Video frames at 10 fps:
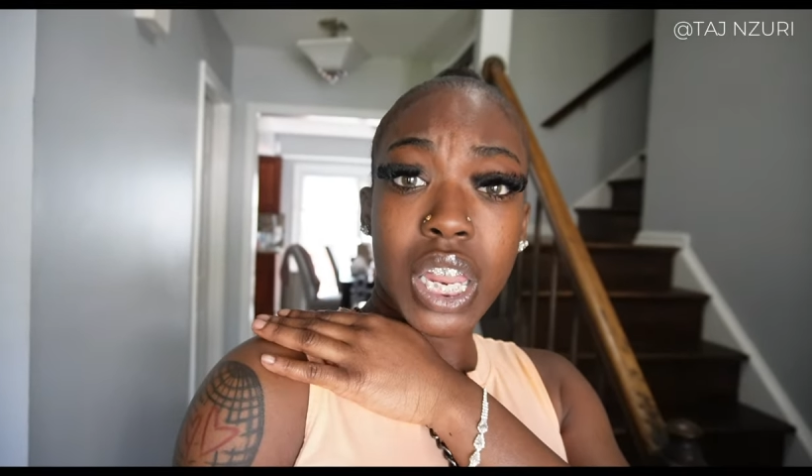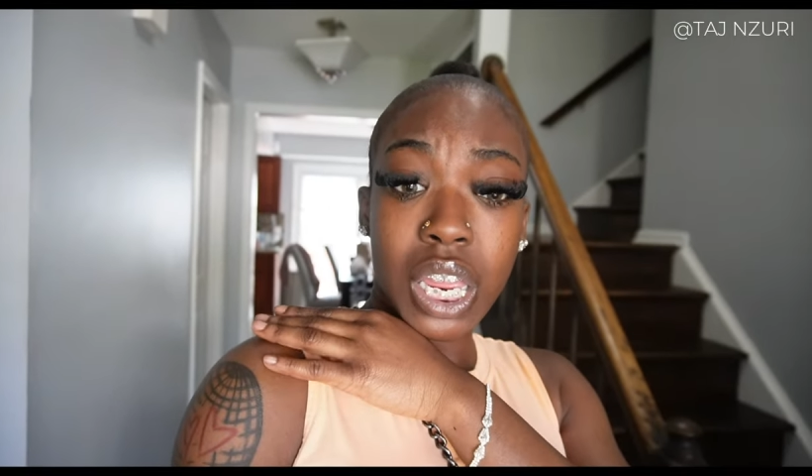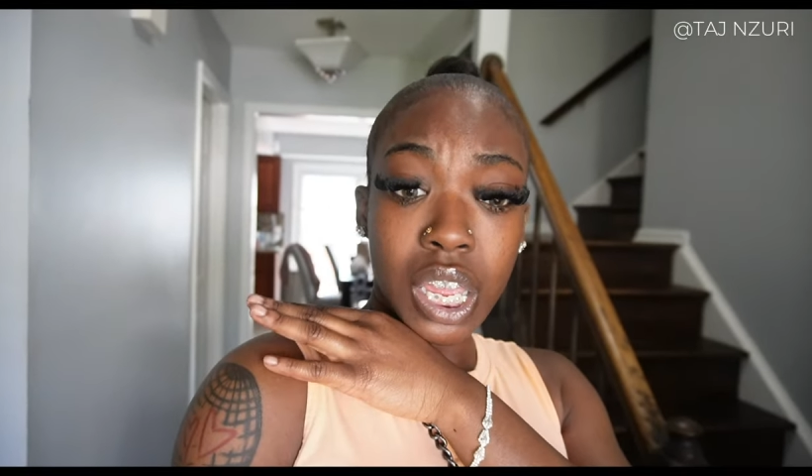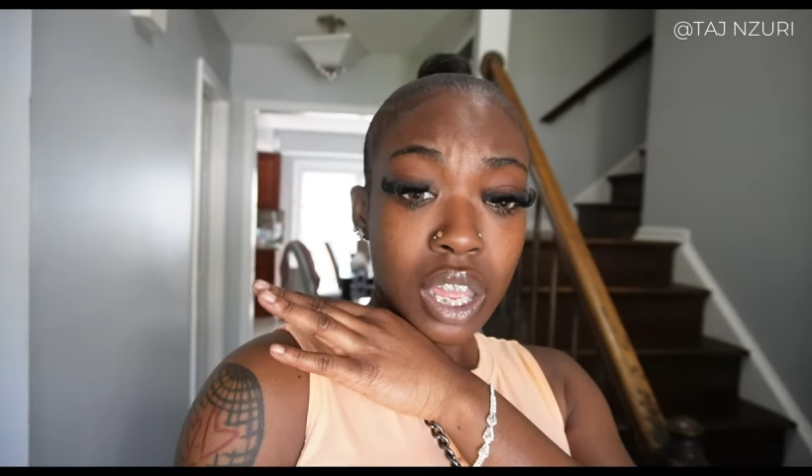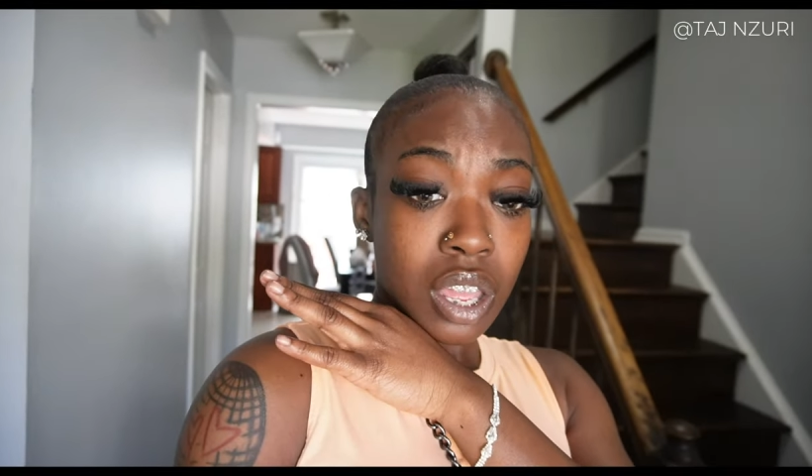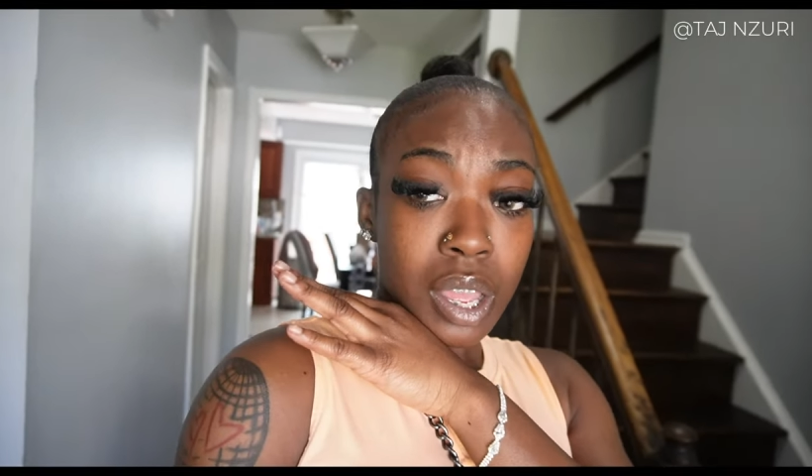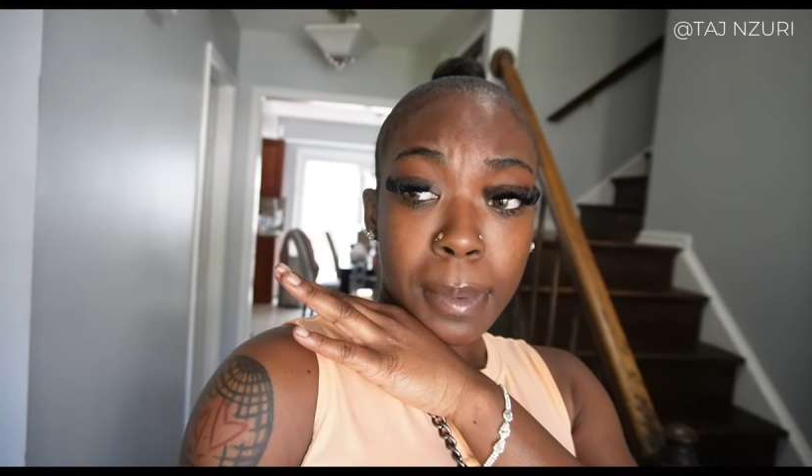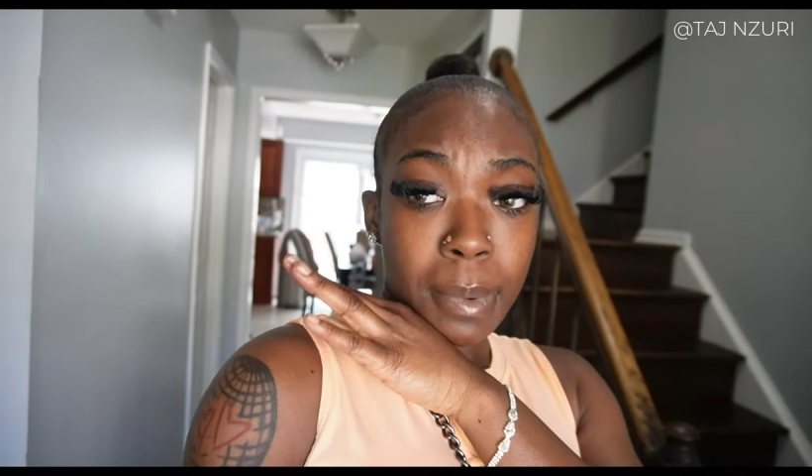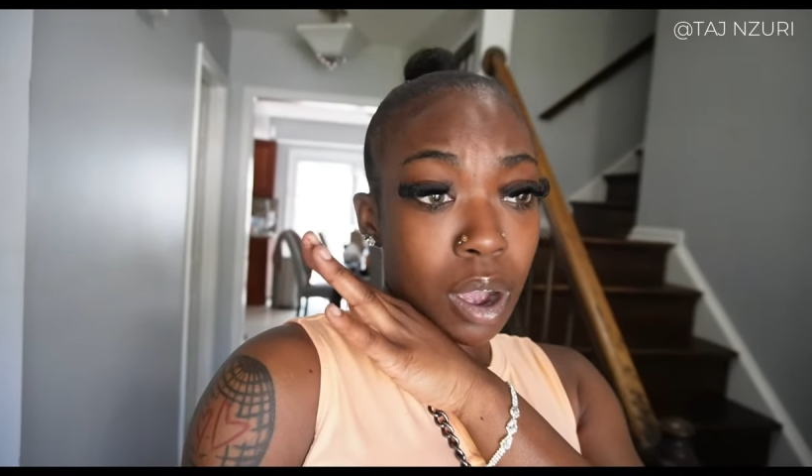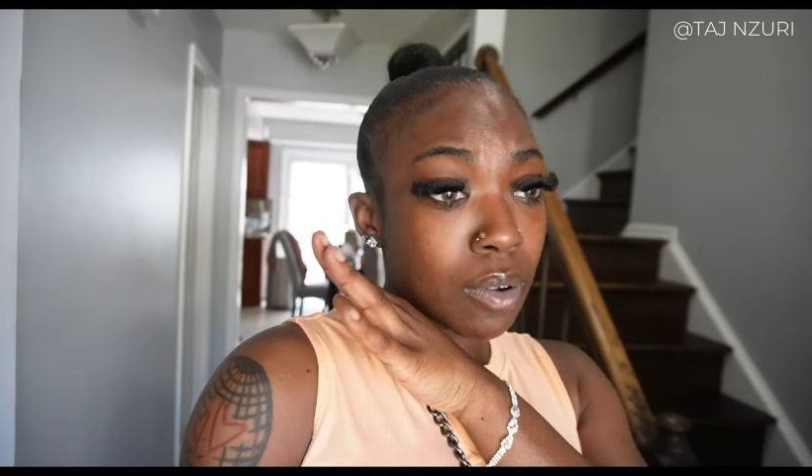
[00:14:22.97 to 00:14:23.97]
like
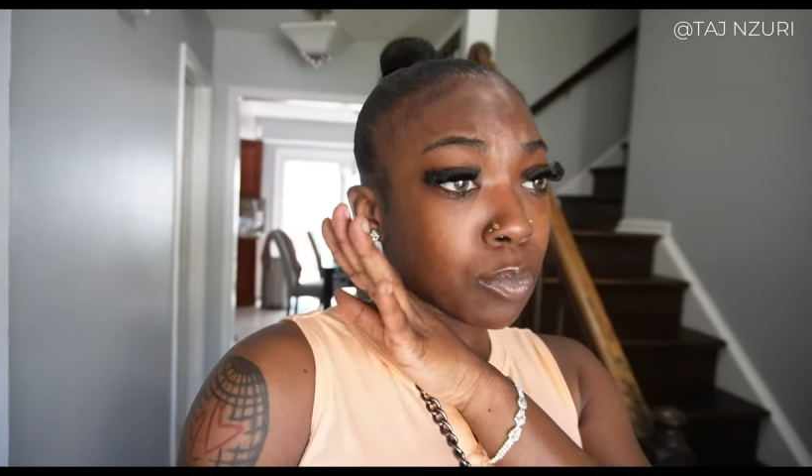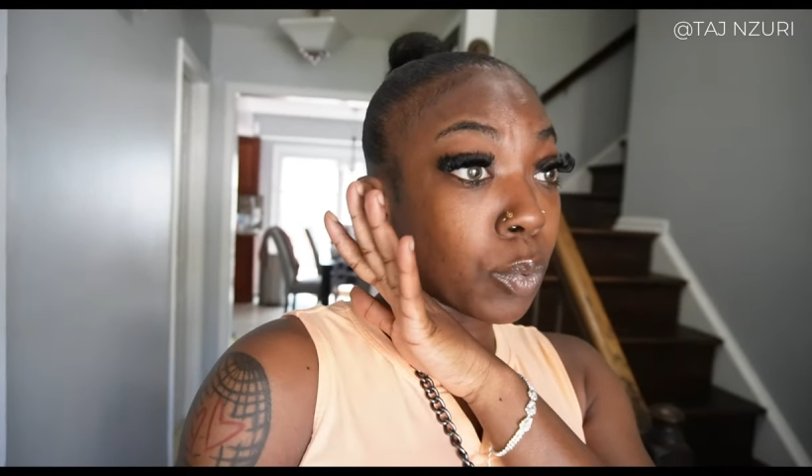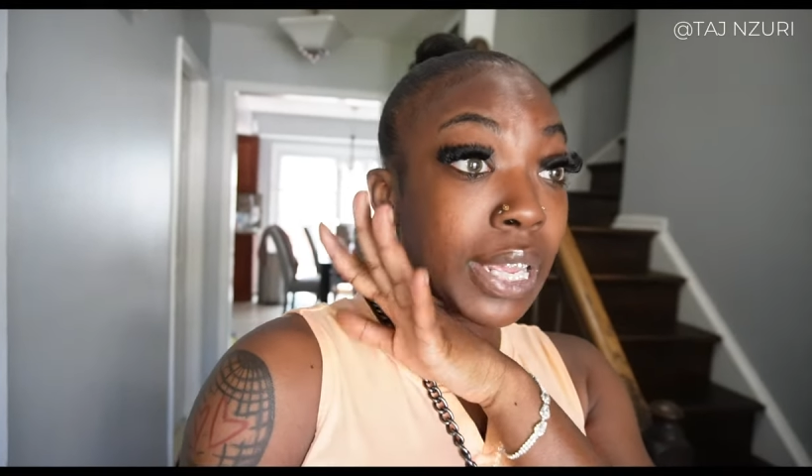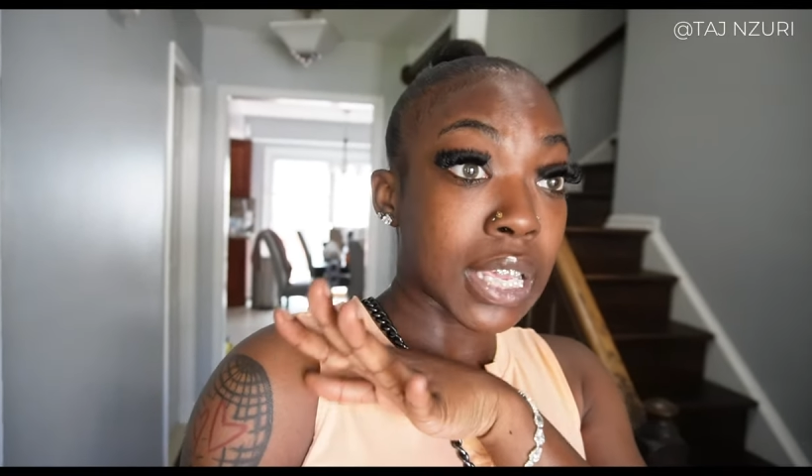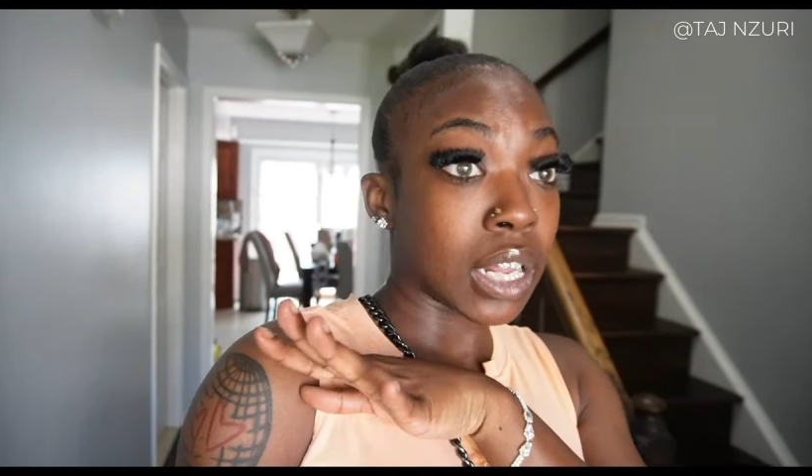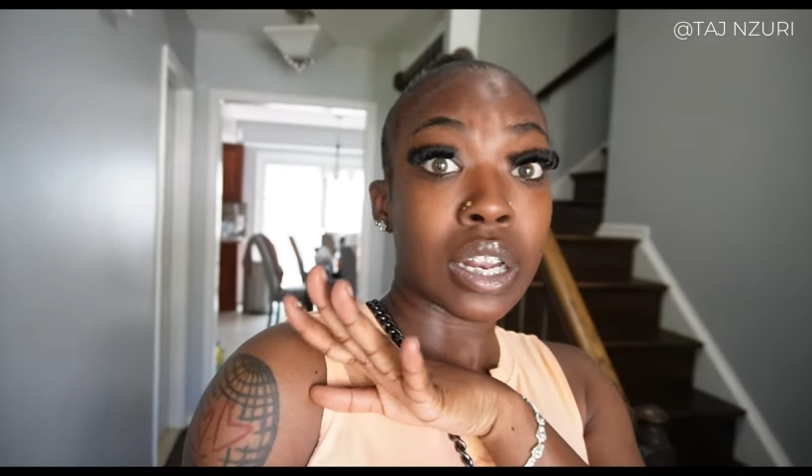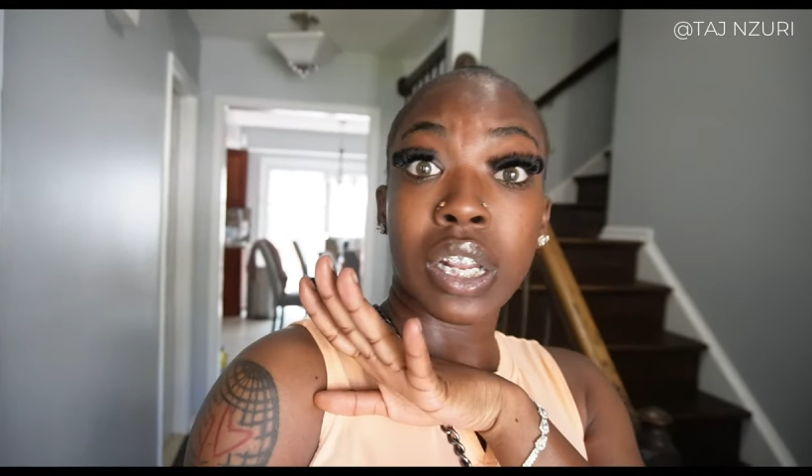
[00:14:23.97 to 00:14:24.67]
my off weekend.